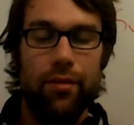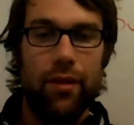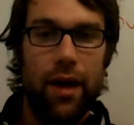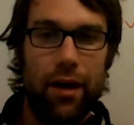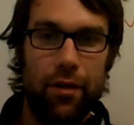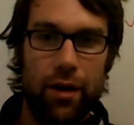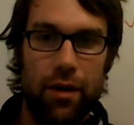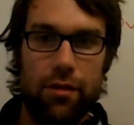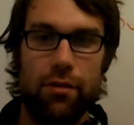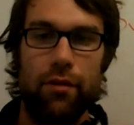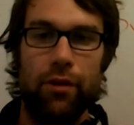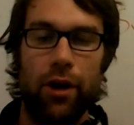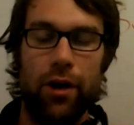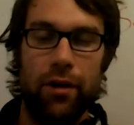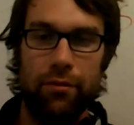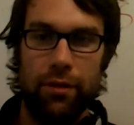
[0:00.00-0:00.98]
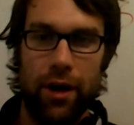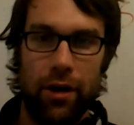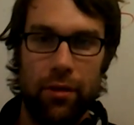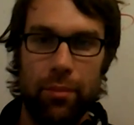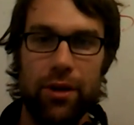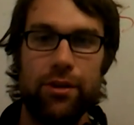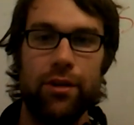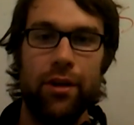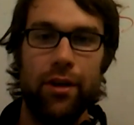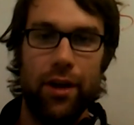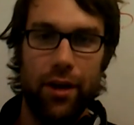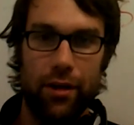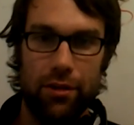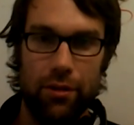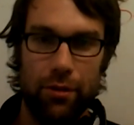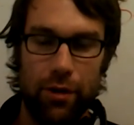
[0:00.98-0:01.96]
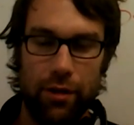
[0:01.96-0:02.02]
areas of our environment,
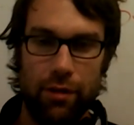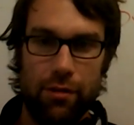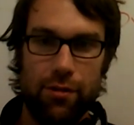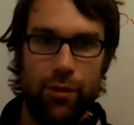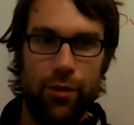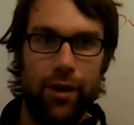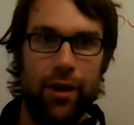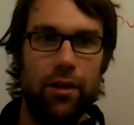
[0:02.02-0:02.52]
including the soil,